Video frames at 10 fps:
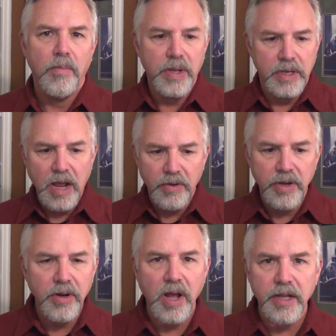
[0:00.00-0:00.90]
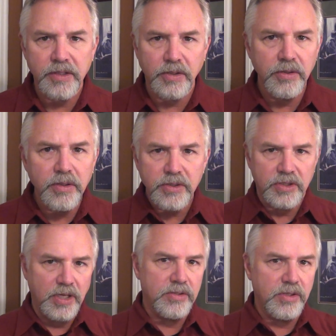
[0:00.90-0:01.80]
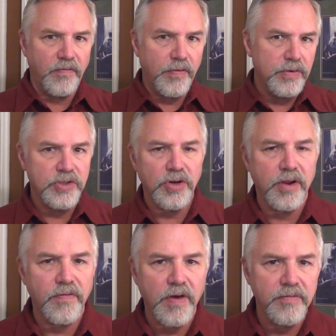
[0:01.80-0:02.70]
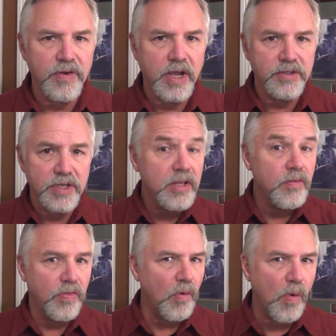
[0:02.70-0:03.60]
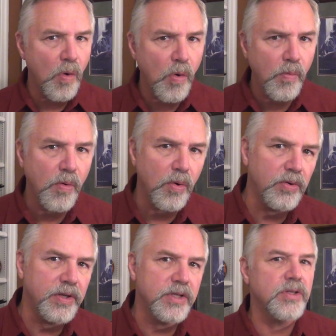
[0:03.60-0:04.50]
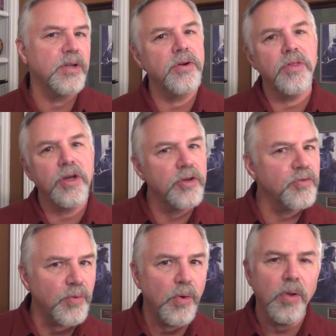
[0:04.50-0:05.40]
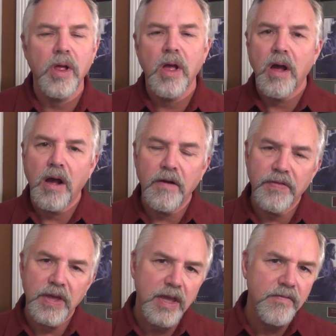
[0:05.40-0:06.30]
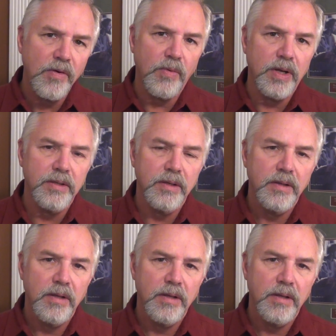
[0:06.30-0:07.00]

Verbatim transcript: But now here God clearly says in First John five nineteen, the whole world is under the control of the evil one,